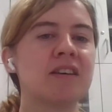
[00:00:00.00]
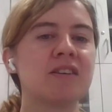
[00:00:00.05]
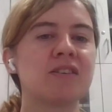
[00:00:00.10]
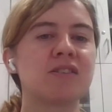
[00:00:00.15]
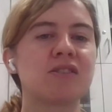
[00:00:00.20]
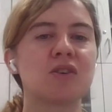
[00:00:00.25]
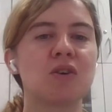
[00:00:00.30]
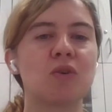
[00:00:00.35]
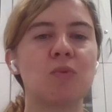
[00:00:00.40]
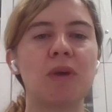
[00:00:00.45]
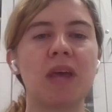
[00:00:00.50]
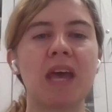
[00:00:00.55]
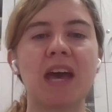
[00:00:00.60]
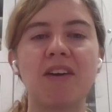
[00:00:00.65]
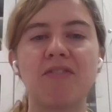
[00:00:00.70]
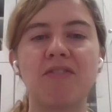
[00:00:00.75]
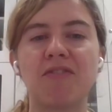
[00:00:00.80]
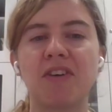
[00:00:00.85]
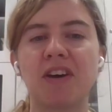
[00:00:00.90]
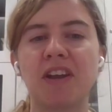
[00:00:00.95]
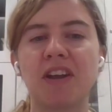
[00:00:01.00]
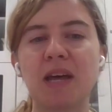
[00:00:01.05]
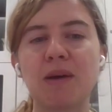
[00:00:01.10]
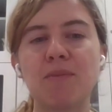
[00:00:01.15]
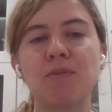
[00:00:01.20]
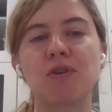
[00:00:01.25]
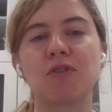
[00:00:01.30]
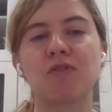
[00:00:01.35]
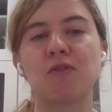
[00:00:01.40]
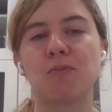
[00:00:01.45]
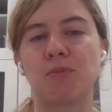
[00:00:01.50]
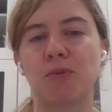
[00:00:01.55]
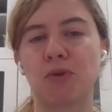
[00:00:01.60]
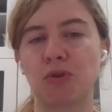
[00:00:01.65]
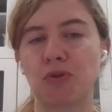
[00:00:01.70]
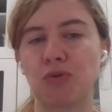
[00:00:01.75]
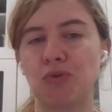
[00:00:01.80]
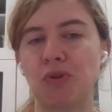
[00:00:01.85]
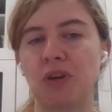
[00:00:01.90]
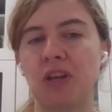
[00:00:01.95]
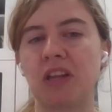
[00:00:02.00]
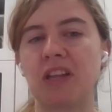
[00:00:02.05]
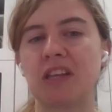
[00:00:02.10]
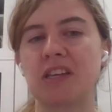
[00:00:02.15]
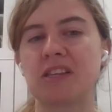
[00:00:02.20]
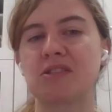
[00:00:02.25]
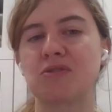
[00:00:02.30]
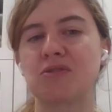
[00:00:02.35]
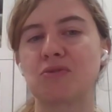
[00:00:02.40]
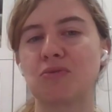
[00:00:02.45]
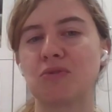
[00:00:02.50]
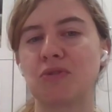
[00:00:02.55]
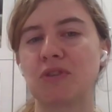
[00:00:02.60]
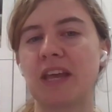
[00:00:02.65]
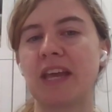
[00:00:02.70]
So we have a number of opportunities to